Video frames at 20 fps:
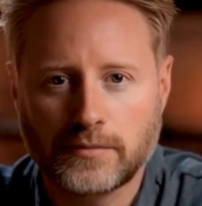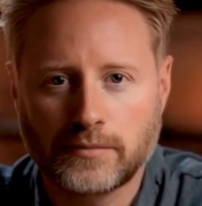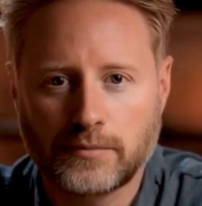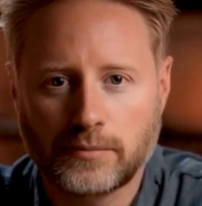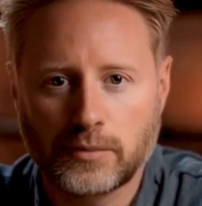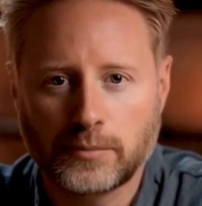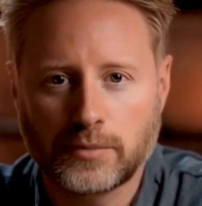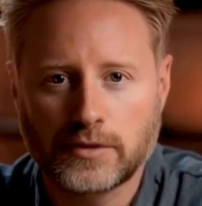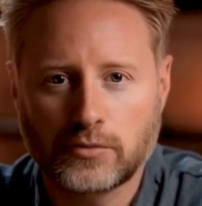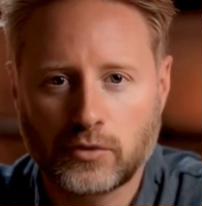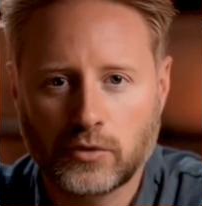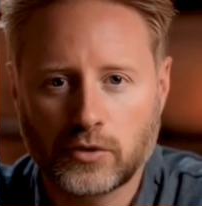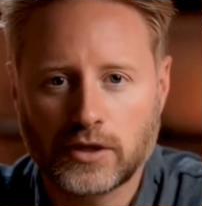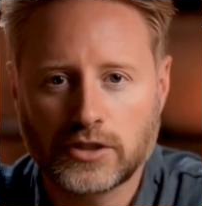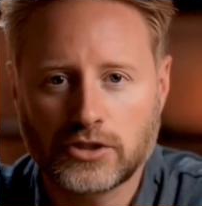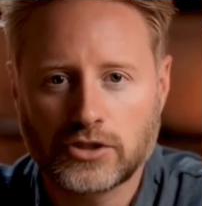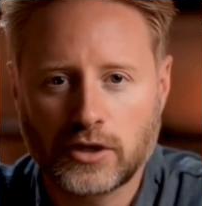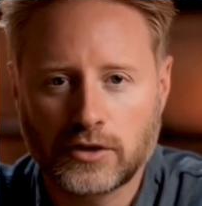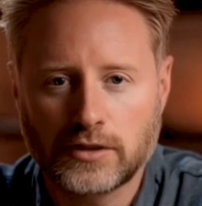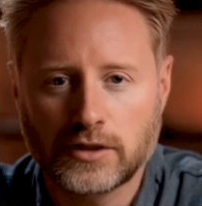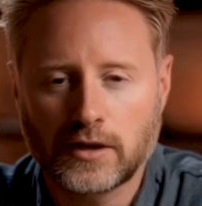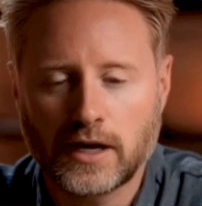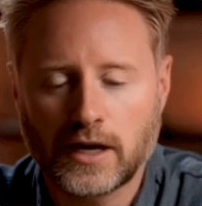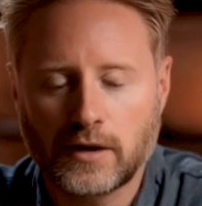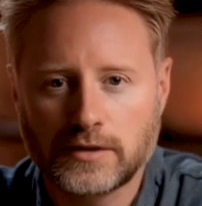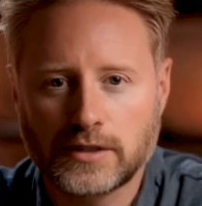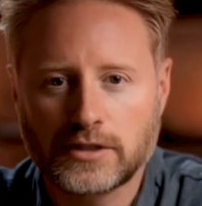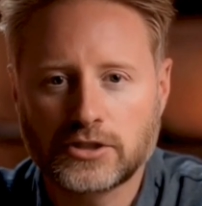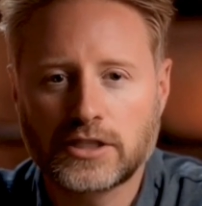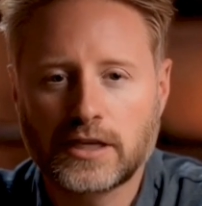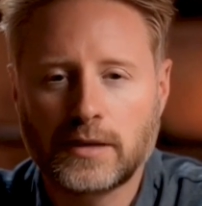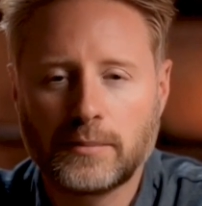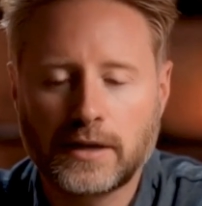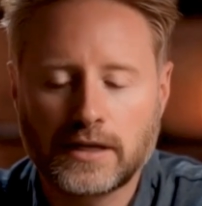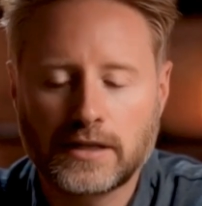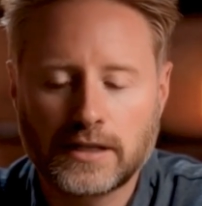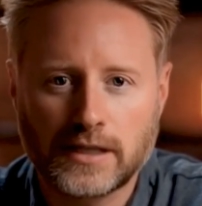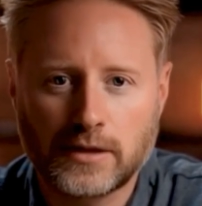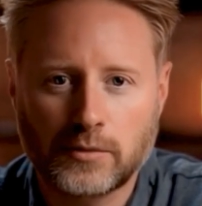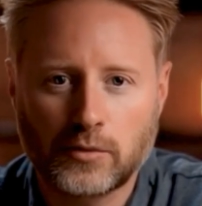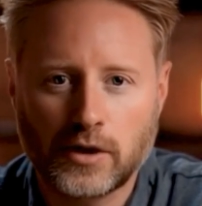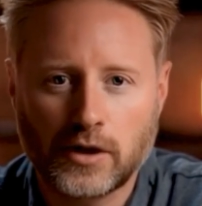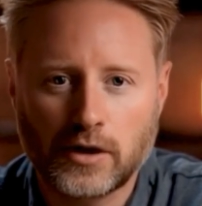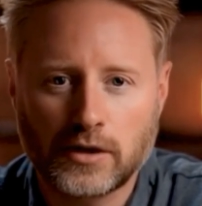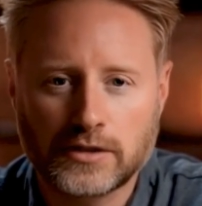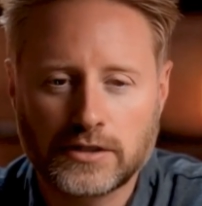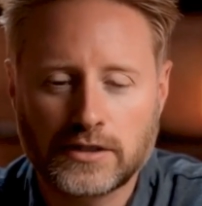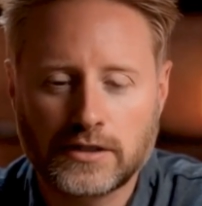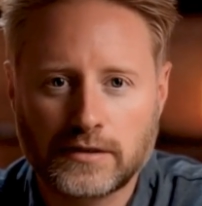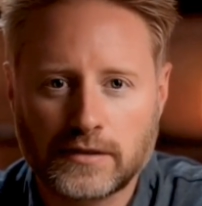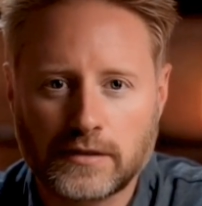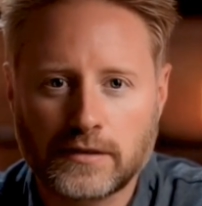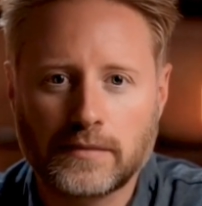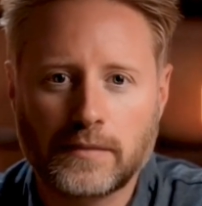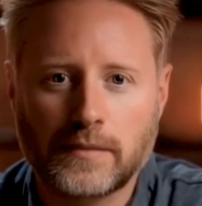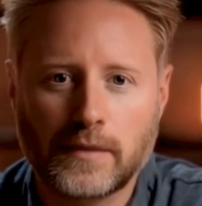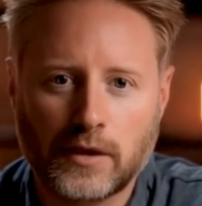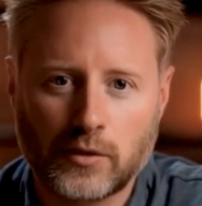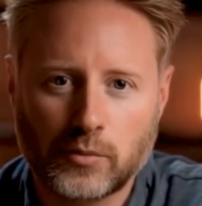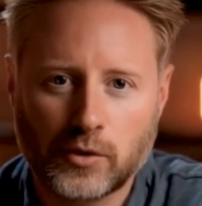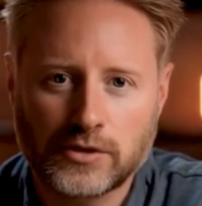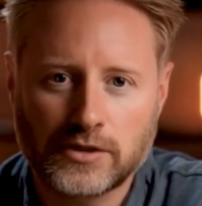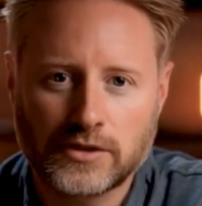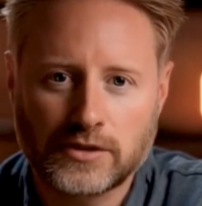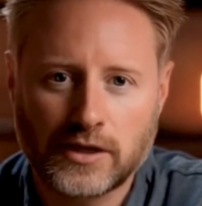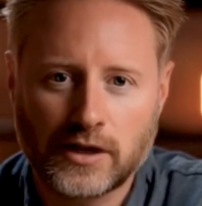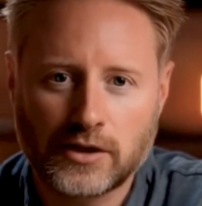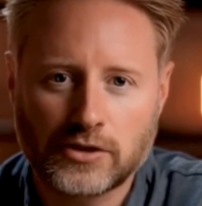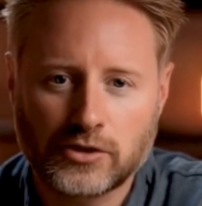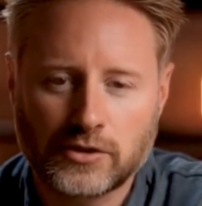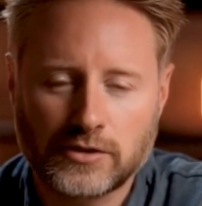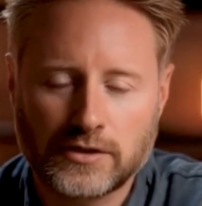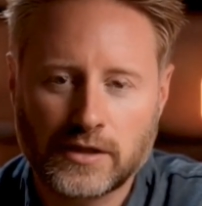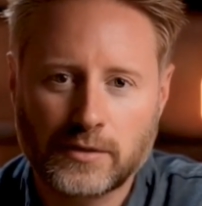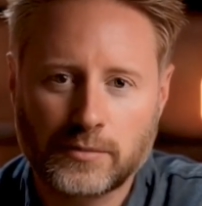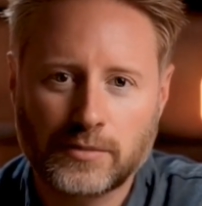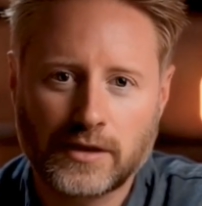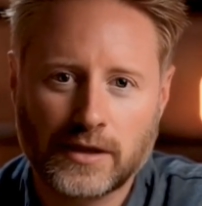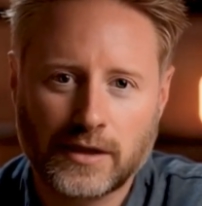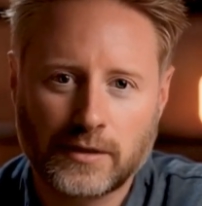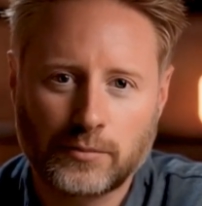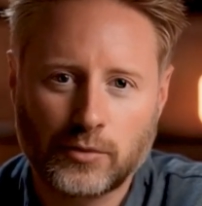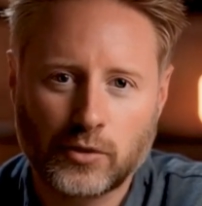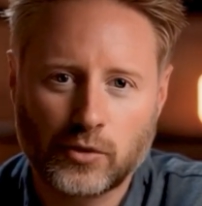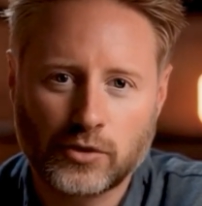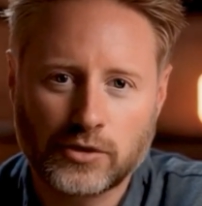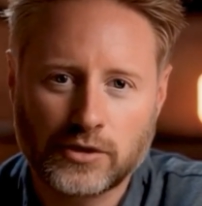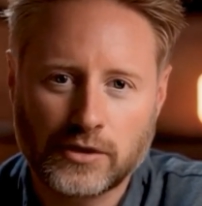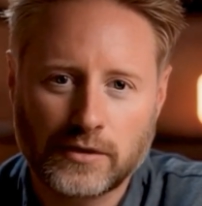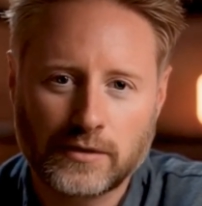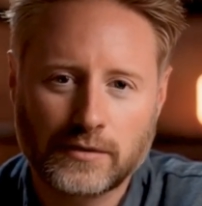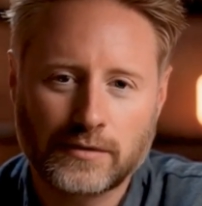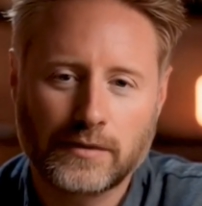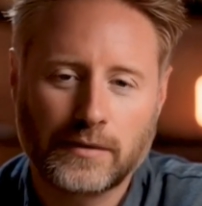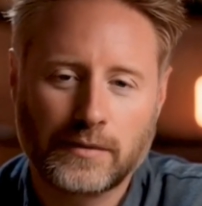But before I show you how the GPT works, I want to touch on something important.